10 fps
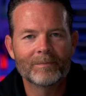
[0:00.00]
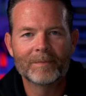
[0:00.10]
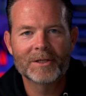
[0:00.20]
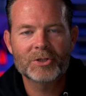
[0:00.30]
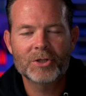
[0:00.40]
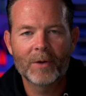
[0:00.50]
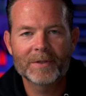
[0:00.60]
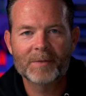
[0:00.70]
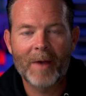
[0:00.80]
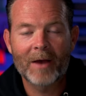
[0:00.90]
this show
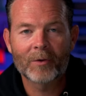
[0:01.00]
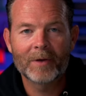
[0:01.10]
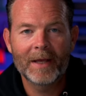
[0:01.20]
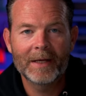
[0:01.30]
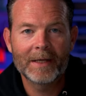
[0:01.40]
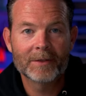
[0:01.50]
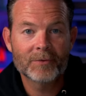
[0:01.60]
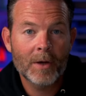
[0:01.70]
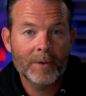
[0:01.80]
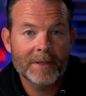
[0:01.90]
is about creating a
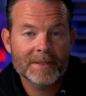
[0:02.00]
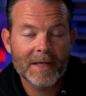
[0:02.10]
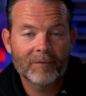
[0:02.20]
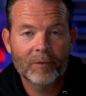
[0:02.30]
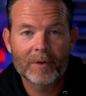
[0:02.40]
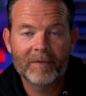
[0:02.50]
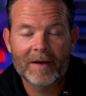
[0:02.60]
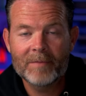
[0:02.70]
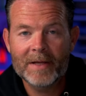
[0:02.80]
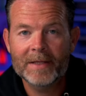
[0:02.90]
drawing inside of
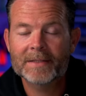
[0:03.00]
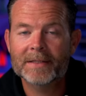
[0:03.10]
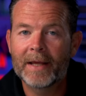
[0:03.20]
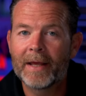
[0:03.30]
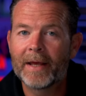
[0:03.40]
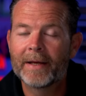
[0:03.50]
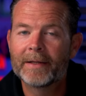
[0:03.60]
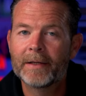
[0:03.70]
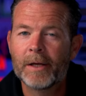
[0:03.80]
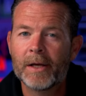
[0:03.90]
forty-five minutes.
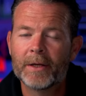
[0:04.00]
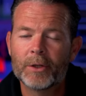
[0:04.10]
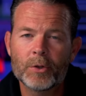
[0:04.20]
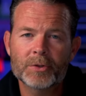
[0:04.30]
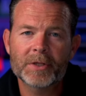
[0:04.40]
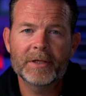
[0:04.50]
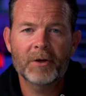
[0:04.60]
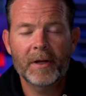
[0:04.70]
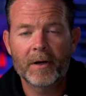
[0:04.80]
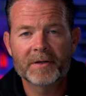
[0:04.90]
And usually
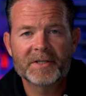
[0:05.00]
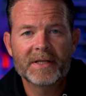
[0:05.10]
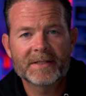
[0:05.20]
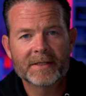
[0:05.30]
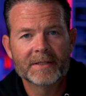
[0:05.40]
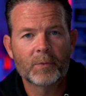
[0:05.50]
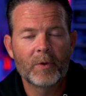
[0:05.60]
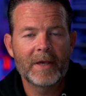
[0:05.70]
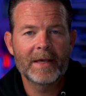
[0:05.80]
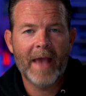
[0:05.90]
during our seasons,
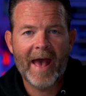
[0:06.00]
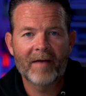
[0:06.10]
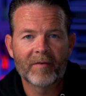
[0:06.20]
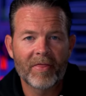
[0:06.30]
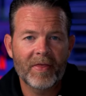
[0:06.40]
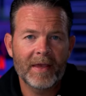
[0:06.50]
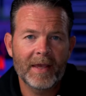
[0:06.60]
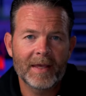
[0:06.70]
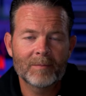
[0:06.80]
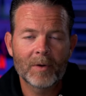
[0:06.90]
we have a
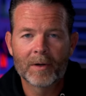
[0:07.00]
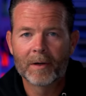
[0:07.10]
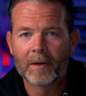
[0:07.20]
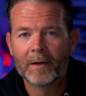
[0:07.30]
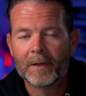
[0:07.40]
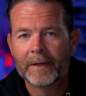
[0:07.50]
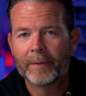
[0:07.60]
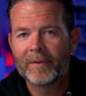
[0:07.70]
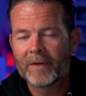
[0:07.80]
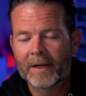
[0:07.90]
theme, or
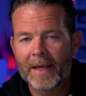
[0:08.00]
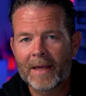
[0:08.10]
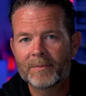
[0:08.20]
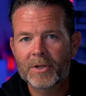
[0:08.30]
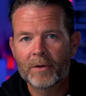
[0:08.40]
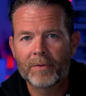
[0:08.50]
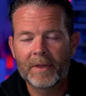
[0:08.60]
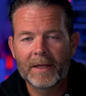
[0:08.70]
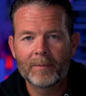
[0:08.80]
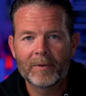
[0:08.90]
we've done a game show
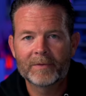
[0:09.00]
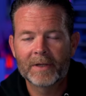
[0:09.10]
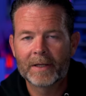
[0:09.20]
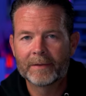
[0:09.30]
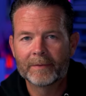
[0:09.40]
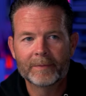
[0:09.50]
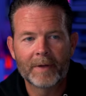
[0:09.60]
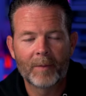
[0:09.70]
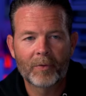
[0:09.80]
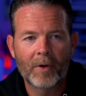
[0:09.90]
theme. We've done
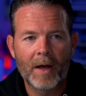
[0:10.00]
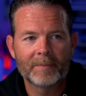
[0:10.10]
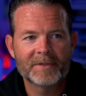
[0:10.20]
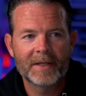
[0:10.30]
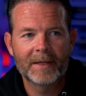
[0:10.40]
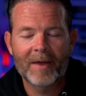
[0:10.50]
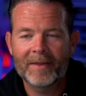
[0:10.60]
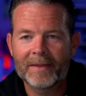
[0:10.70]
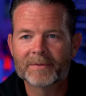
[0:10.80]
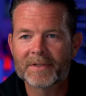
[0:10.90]
a prompt theme. I
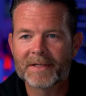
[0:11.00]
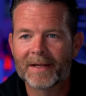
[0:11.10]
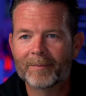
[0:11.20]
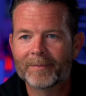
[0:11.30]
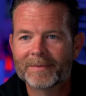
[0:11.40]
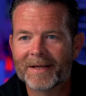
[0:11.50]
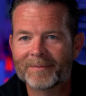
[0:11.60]
think that was the same same